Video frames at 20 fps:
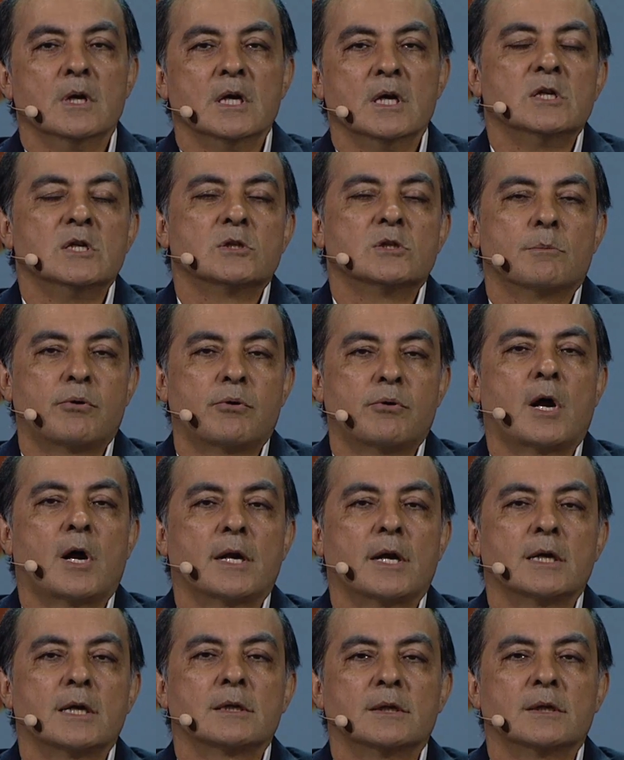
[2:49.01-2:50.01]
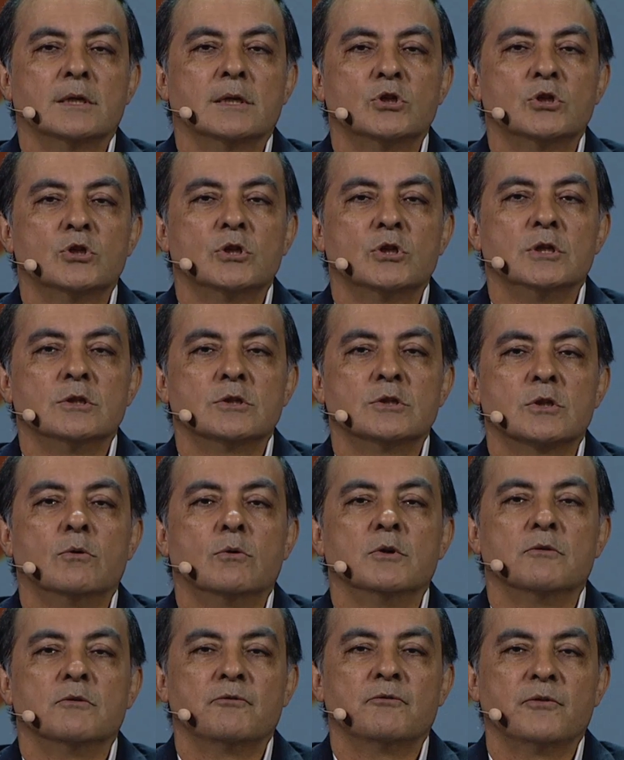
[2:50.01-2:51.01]
is a product that she's
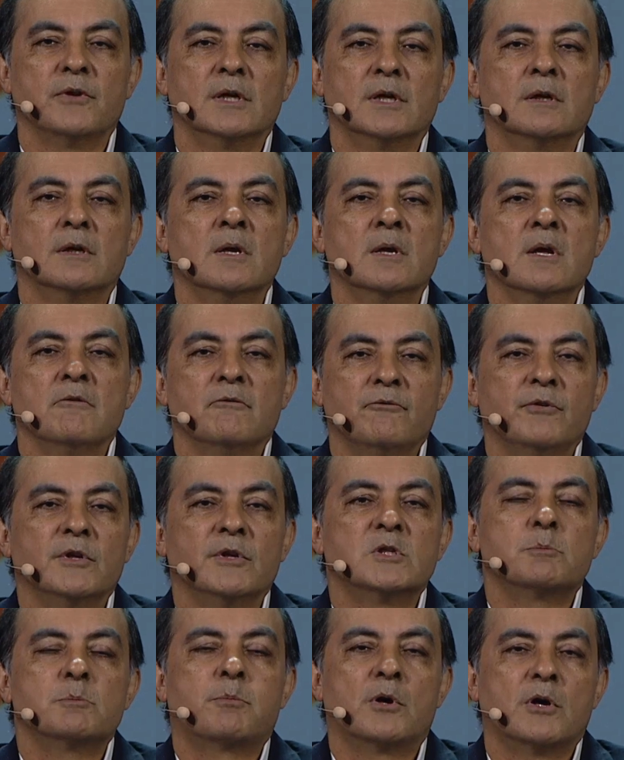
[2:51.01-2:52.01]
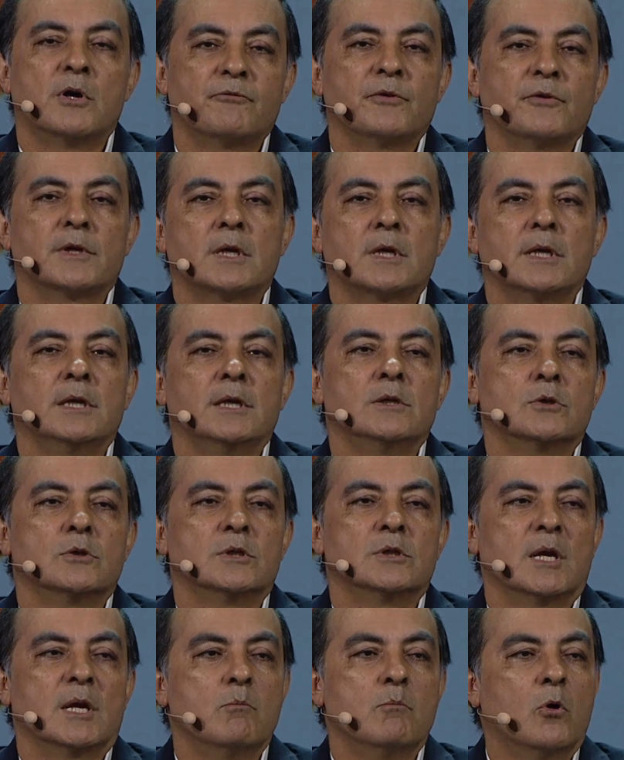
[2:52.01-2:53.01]
going to feel fits perfectly
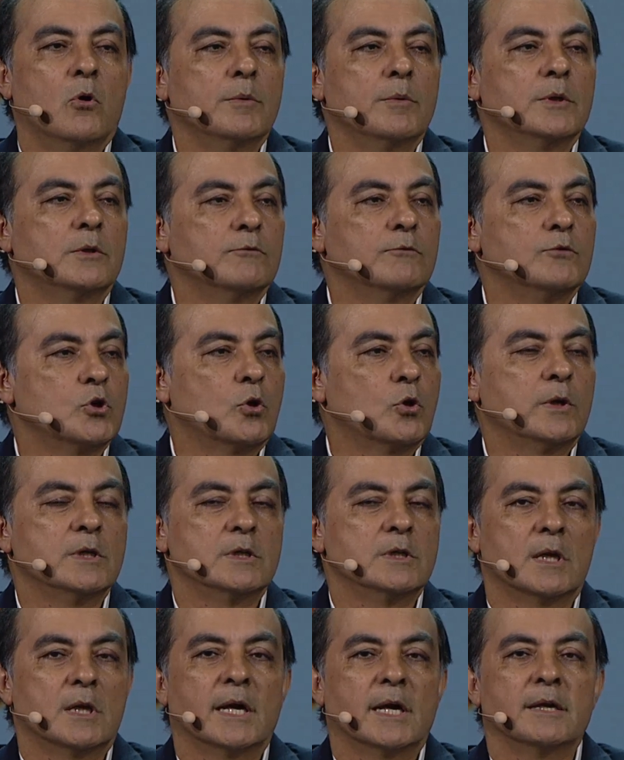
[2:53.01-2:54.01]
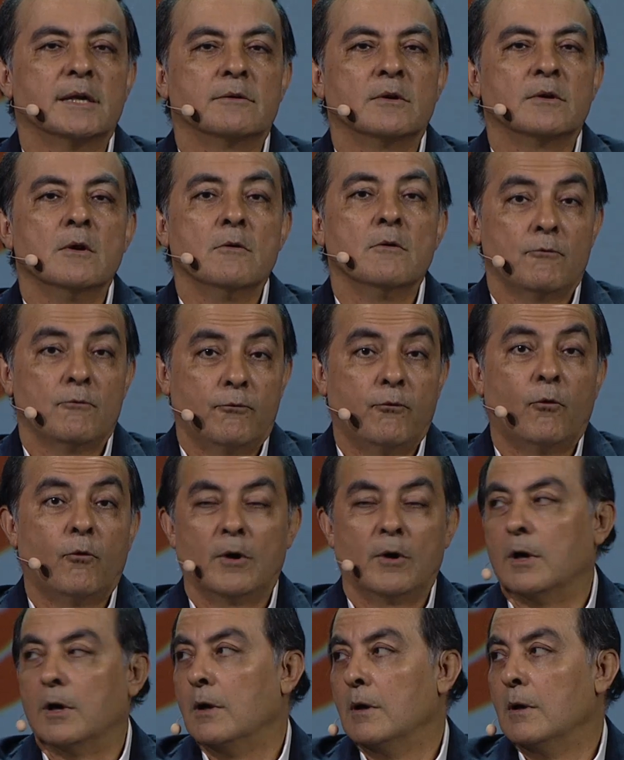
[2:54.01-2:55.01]
into that moment of joy and delight
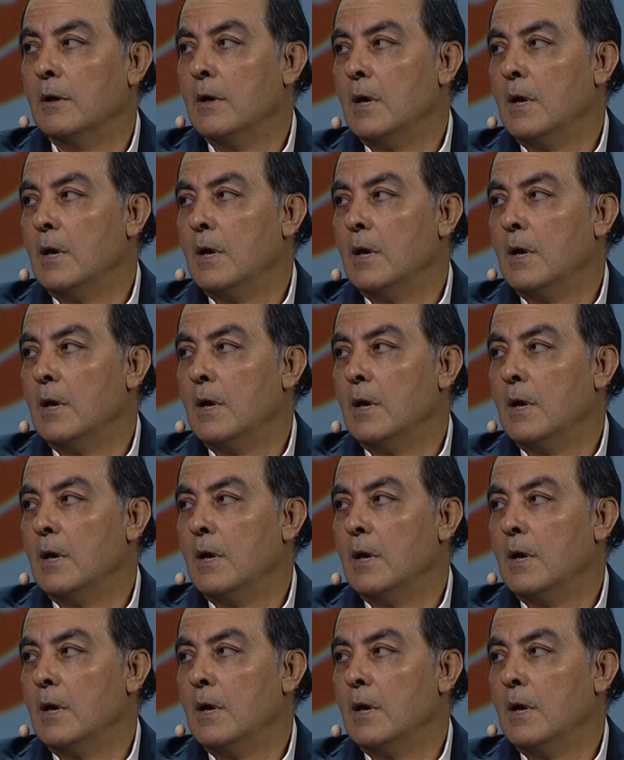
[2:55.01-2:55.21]
for her.